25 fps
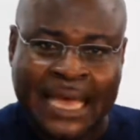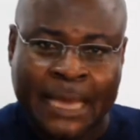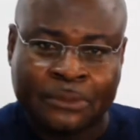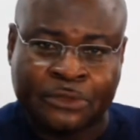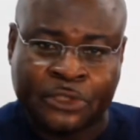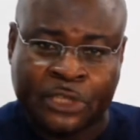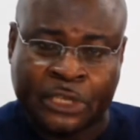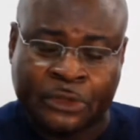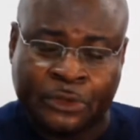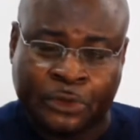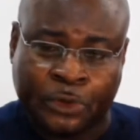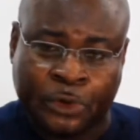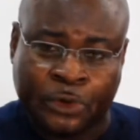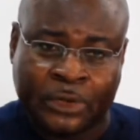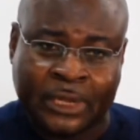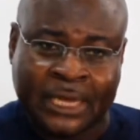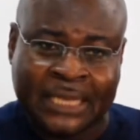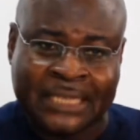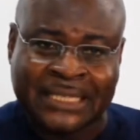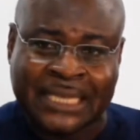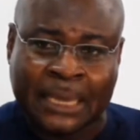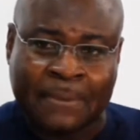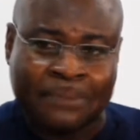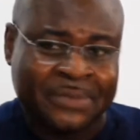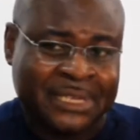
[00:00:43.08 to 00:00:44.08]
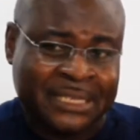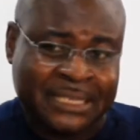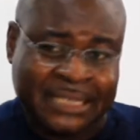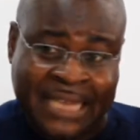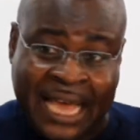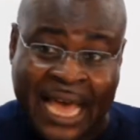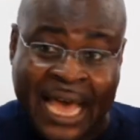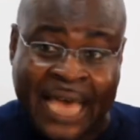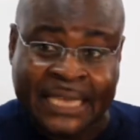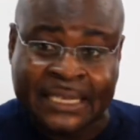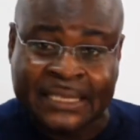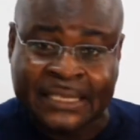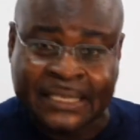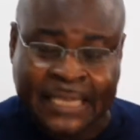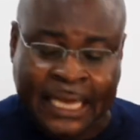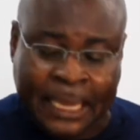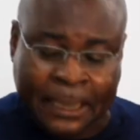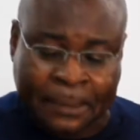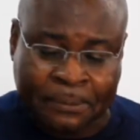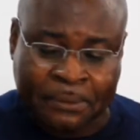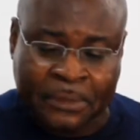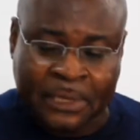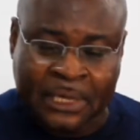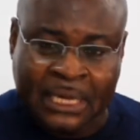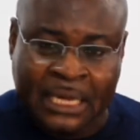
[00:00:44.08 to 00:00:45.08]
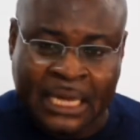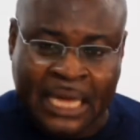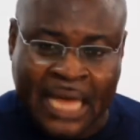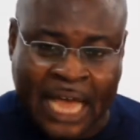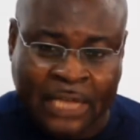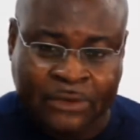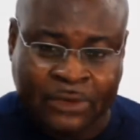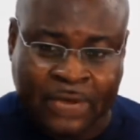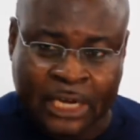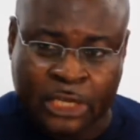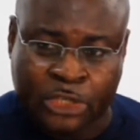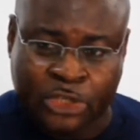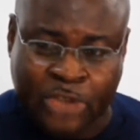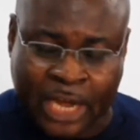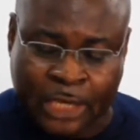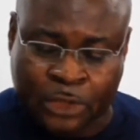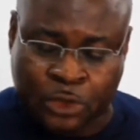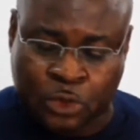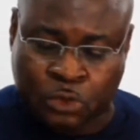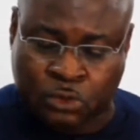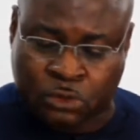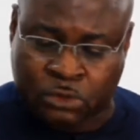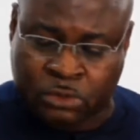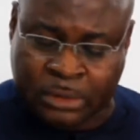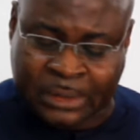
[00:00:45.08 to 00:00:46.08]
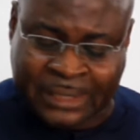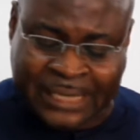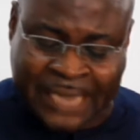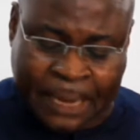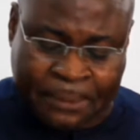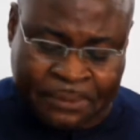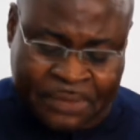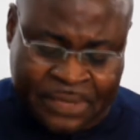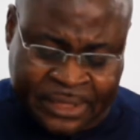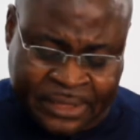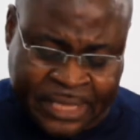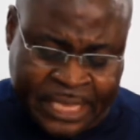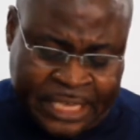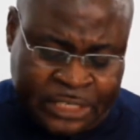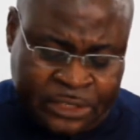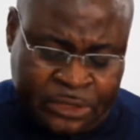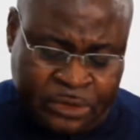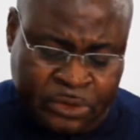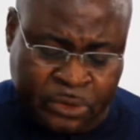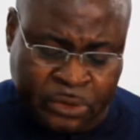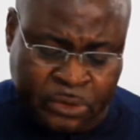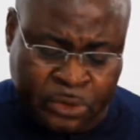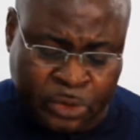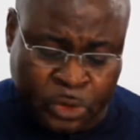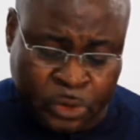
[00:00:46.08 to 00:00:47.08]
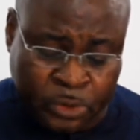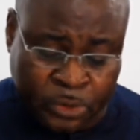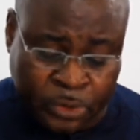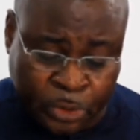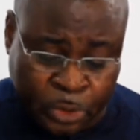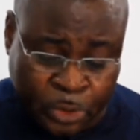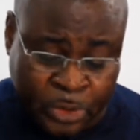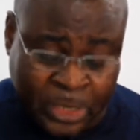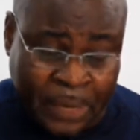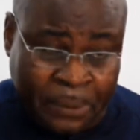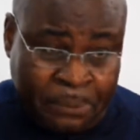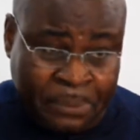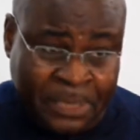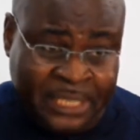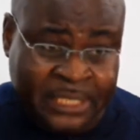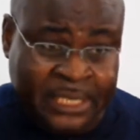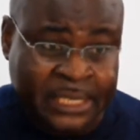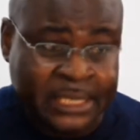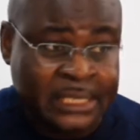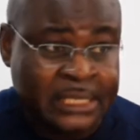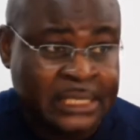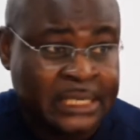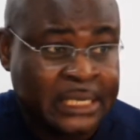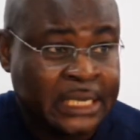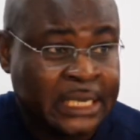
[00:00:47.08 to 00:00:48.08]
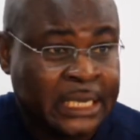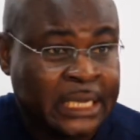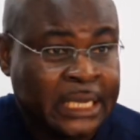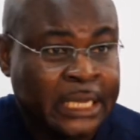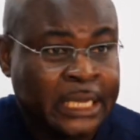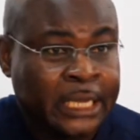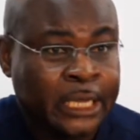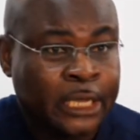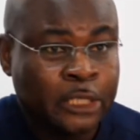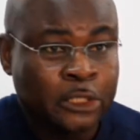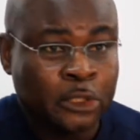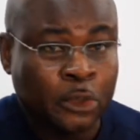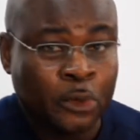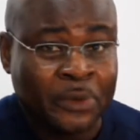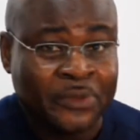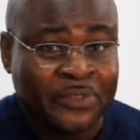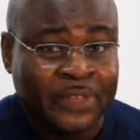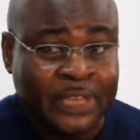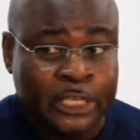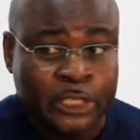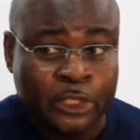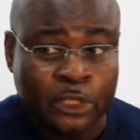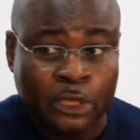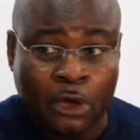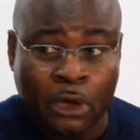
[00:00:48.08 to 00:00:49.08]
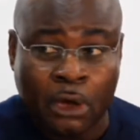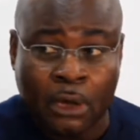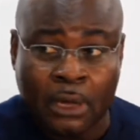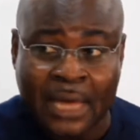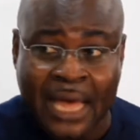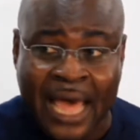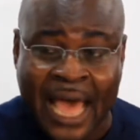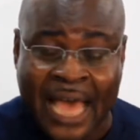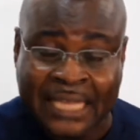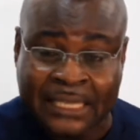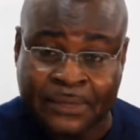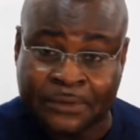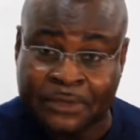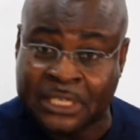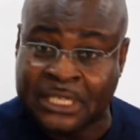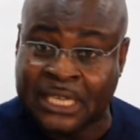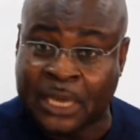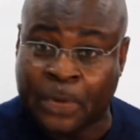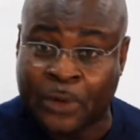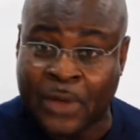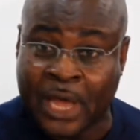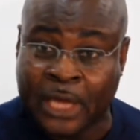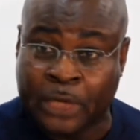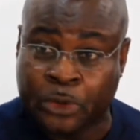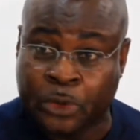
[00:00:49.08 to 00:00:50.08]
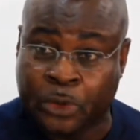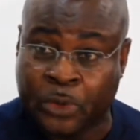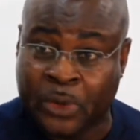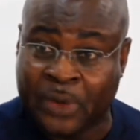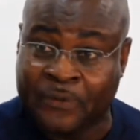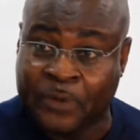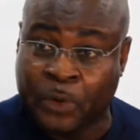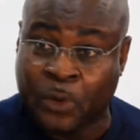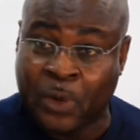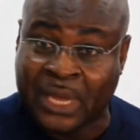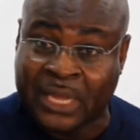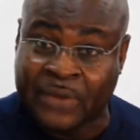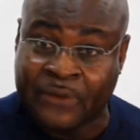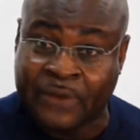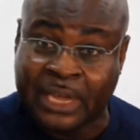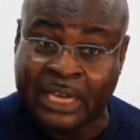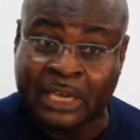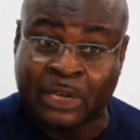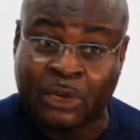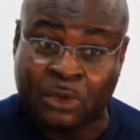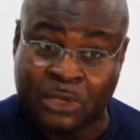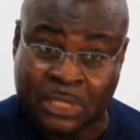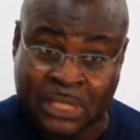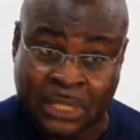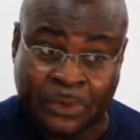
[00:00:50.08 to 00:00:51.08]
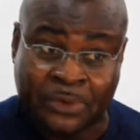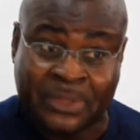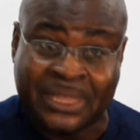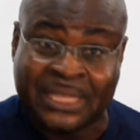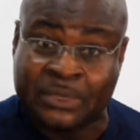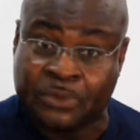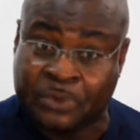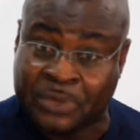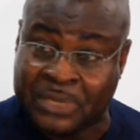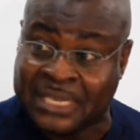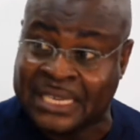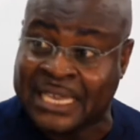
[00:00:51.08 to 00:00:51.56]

comes in through there. Some disguise, some actually try to dump things through, through the beaches. So with these activities that we are doing, we have been working very closely with, the